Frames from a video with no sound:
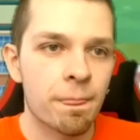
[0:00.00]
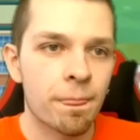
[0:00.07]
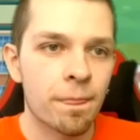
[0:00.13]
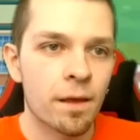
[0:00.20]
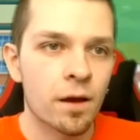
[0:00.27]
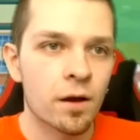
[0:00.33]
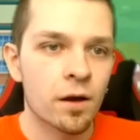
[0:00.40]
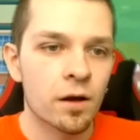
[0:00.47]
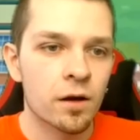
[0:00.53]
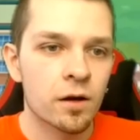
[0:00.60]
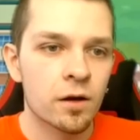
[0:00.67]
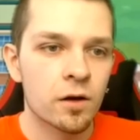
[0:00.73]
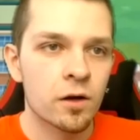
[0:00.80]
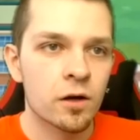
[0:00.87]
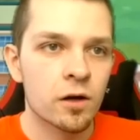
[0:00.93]

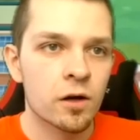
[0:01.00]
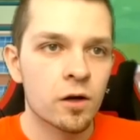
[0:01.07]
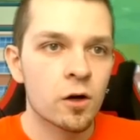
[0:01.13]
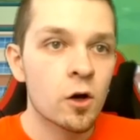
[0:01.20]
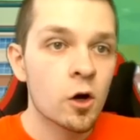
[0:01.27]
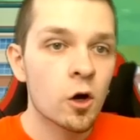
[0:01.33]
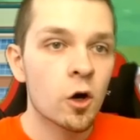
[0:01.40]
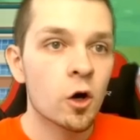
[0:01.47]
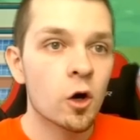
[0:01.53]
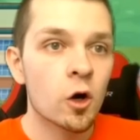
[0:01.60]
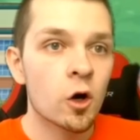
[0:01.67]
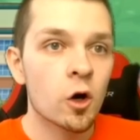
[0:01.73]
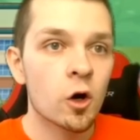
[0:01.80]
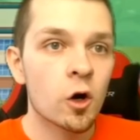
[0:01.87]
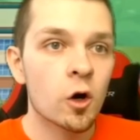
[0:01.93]
Nobody speaks.